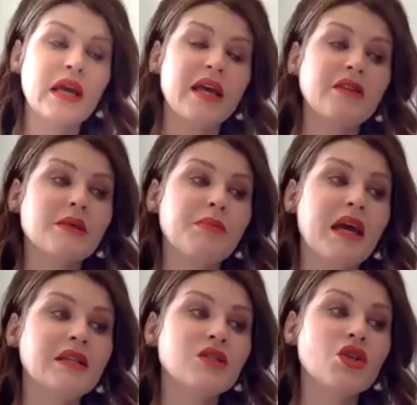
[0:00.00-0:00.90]
It
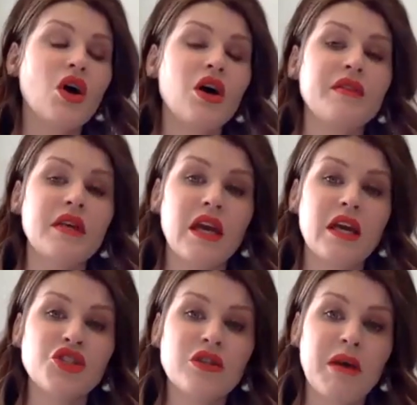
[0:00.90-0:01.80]
depends on the
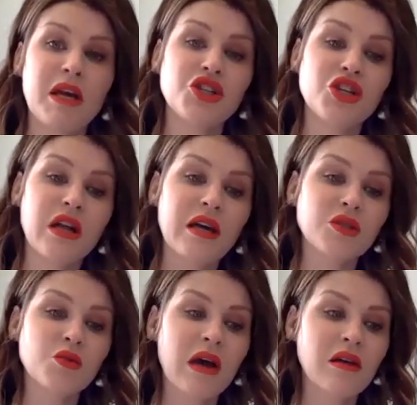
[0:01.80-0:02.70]
age of the patient as
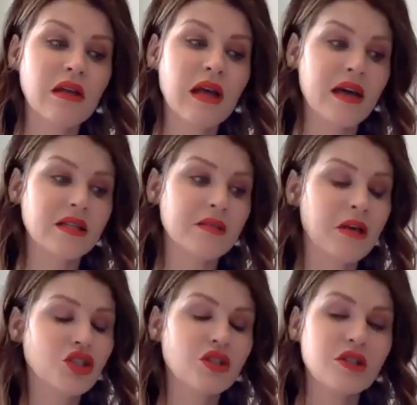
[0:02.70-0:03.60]
well as the
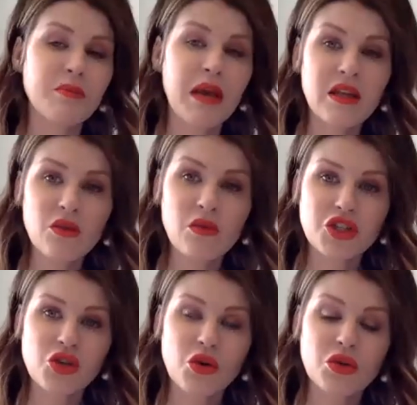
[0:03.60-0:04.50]
patient's pain
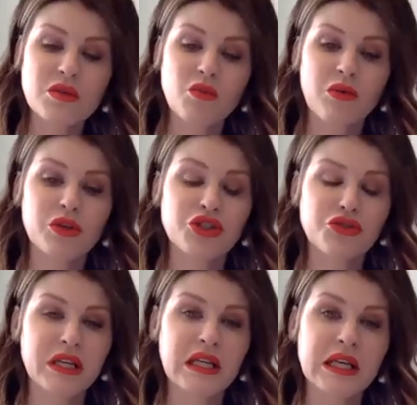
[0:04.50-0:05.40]
threshold and what we're
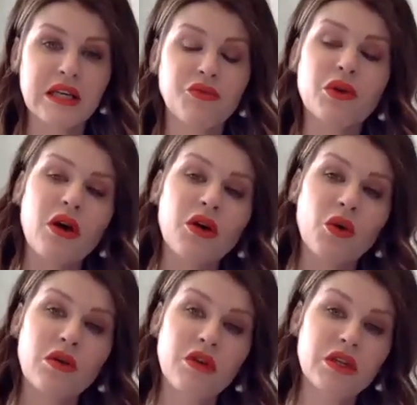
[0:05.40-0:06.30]
treating. If we're not
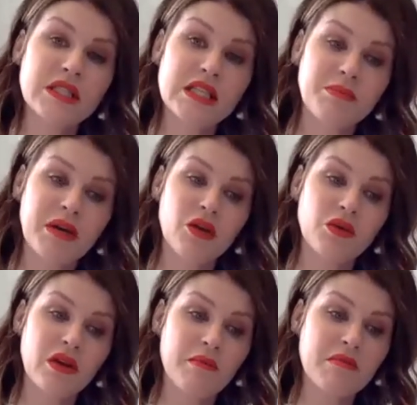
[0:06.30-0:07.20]
going very deep, I don't
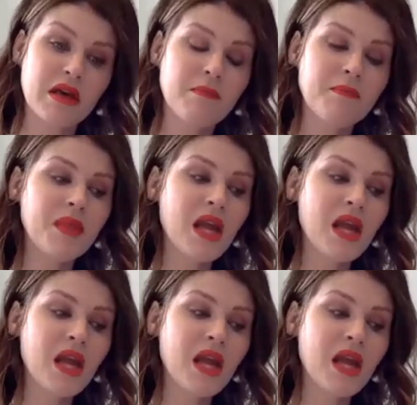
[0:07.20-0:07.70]
numb them.